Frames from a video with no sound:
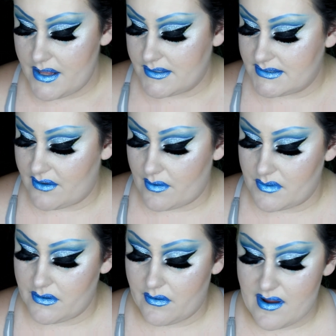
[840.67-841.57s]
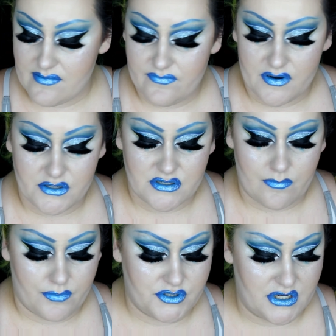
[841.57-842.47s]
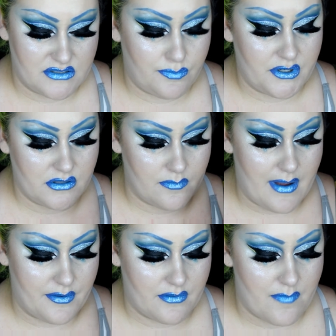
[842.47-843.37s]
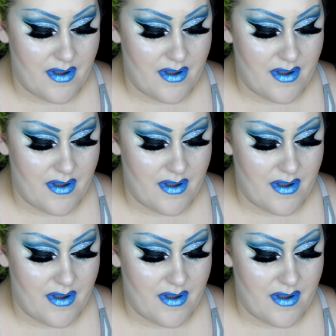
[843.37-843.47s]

So I'm going to go ahead and finish up with just putting the powder on